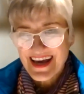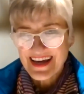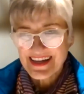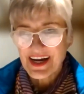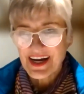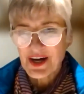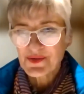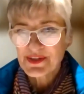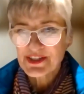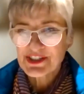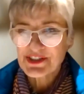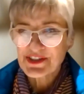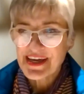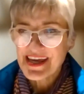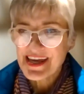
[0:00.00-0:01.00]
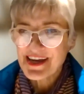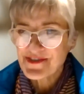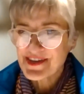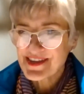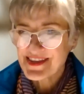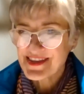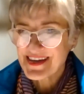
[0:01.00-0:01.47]
And I wish you
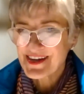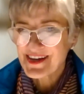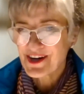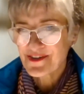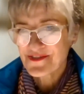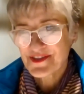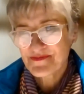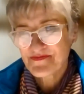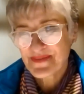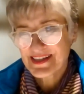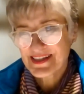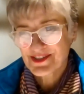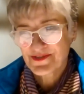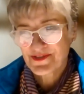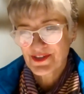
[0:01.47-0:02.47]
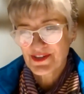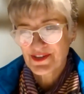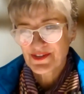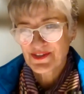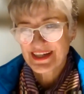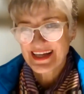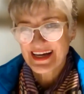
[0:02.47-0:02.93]
everything of the best for
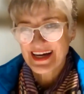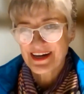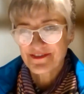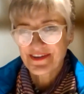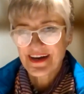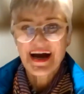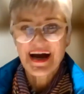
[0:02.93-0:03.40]
your life.